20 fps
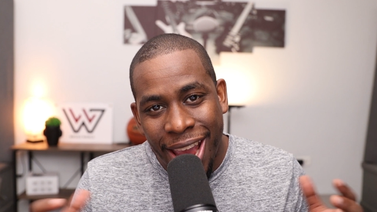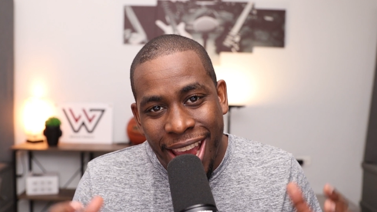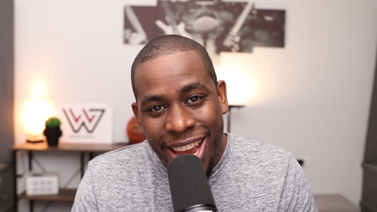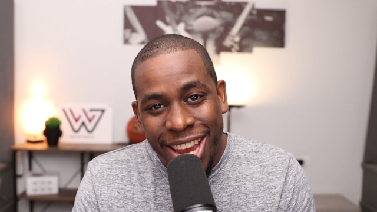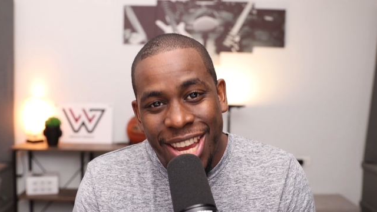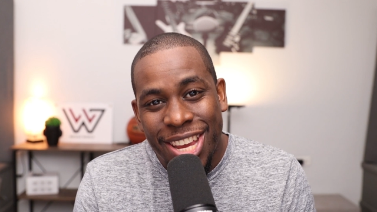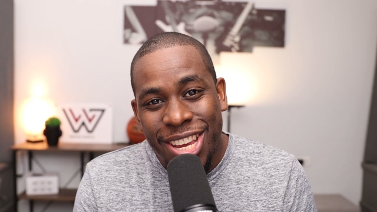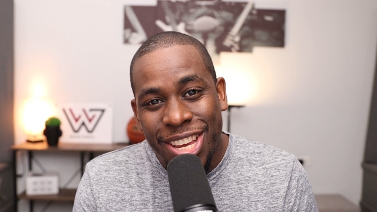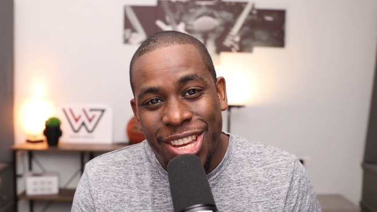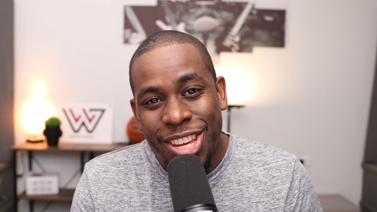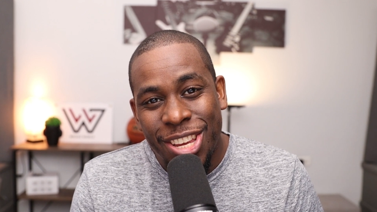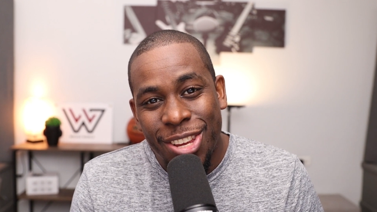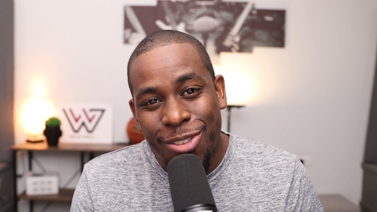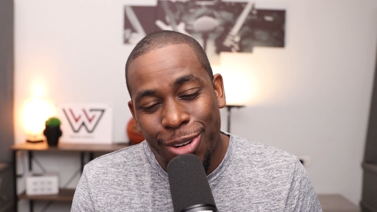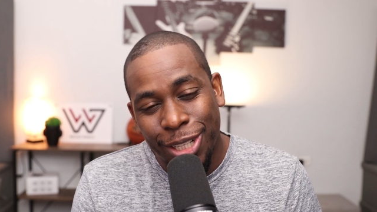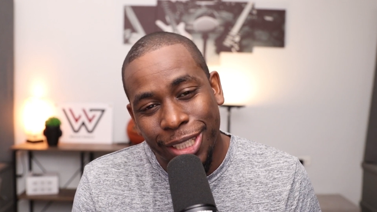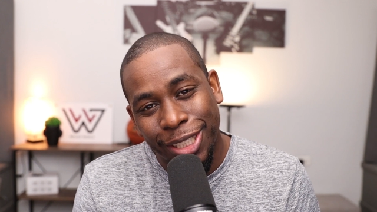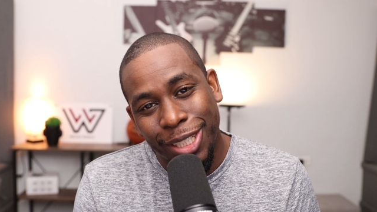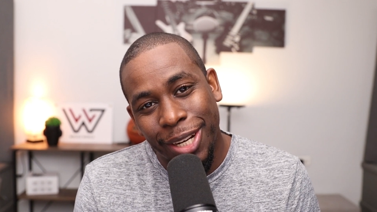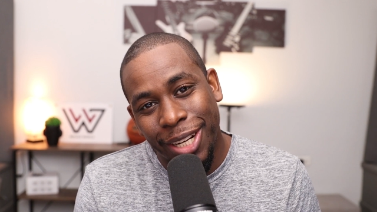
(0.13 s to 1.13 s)
Hey,
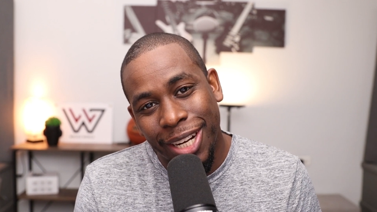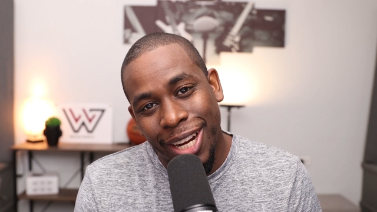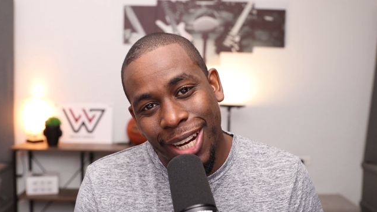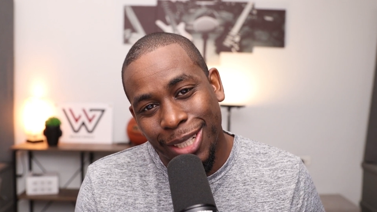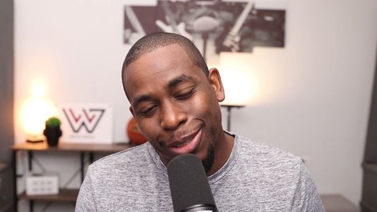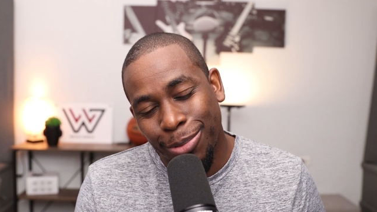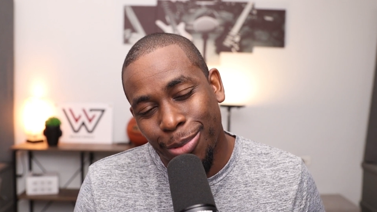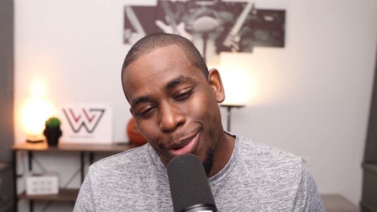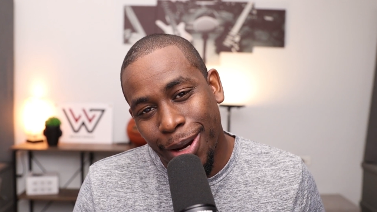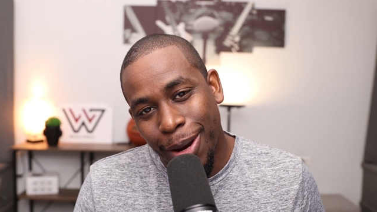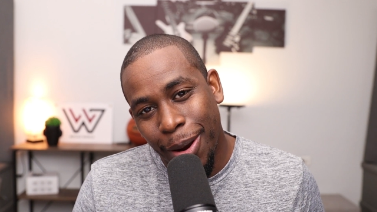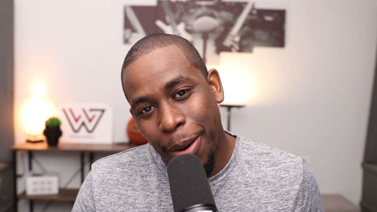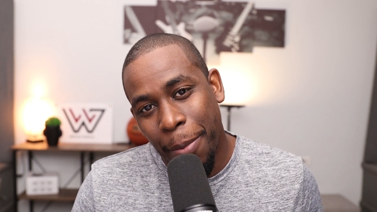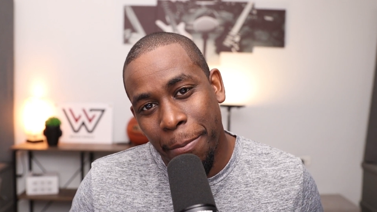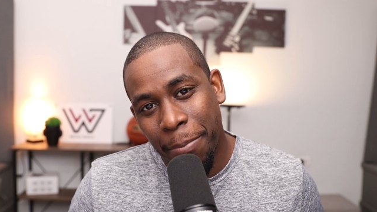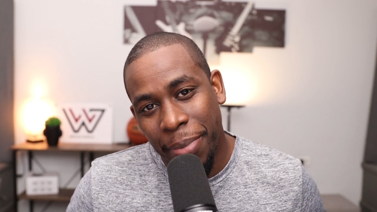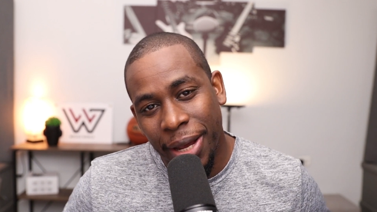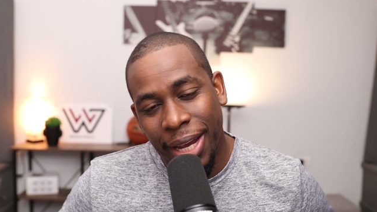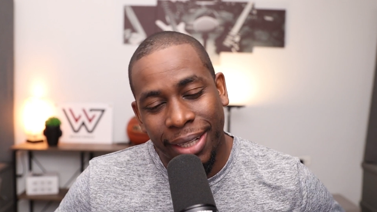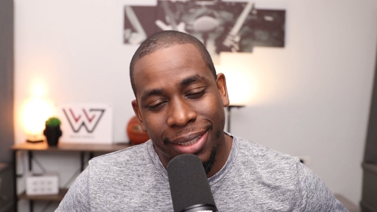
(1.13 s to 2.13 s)
what's up, guys?
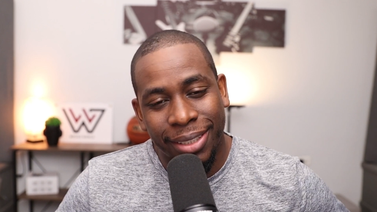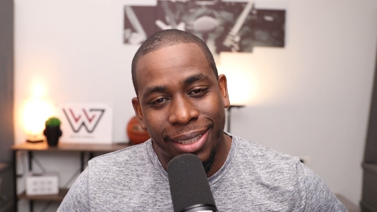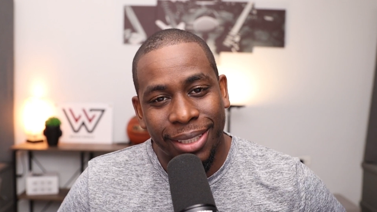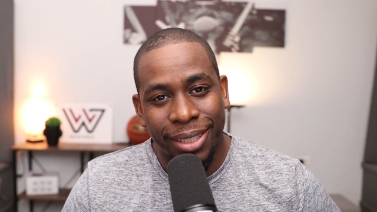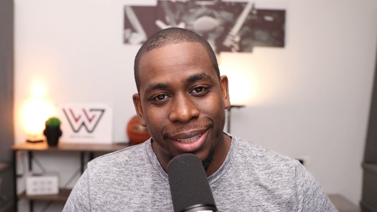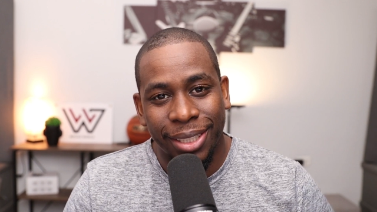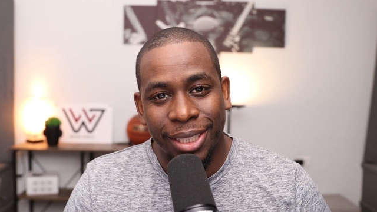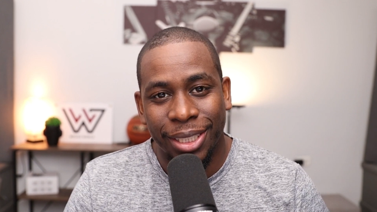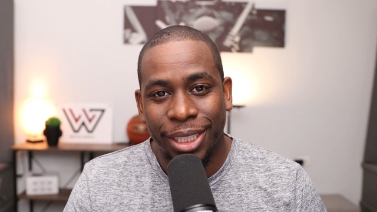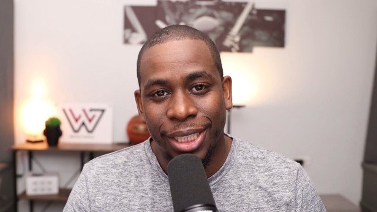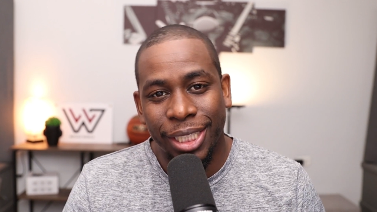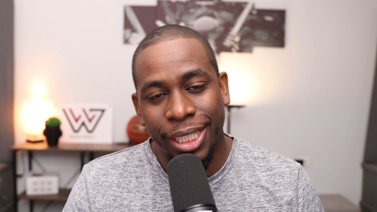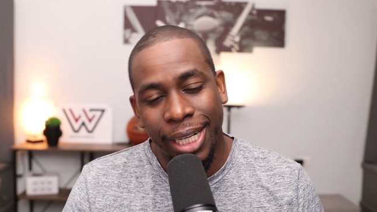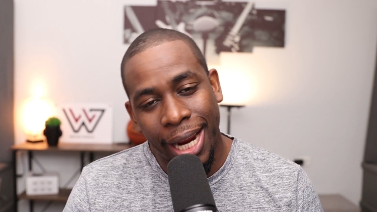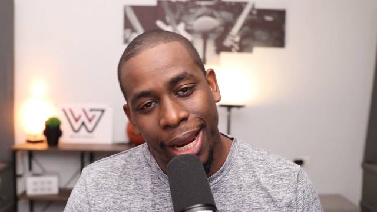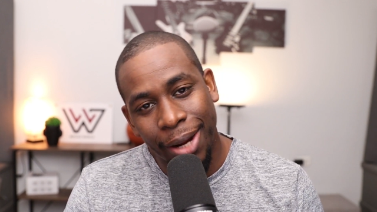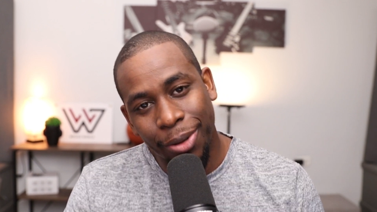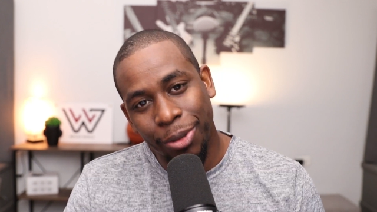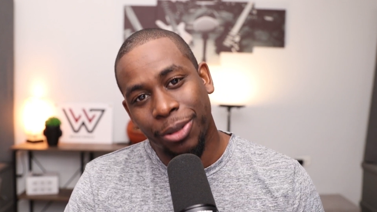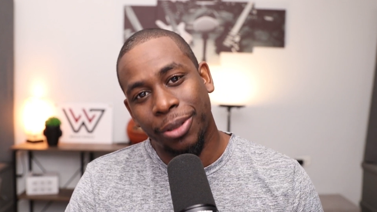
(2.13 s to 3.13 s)
Welcome back to the
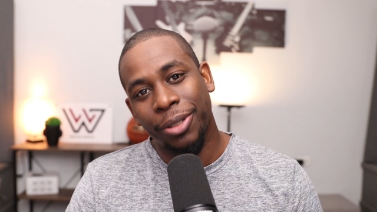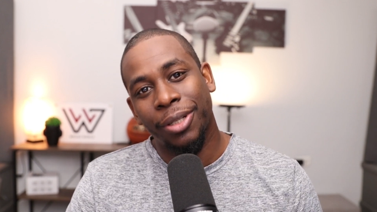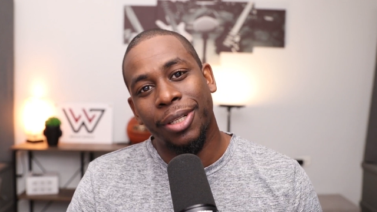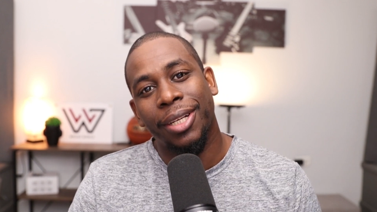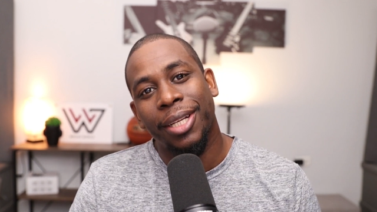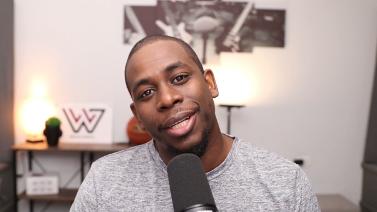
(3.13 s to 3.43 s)
channel.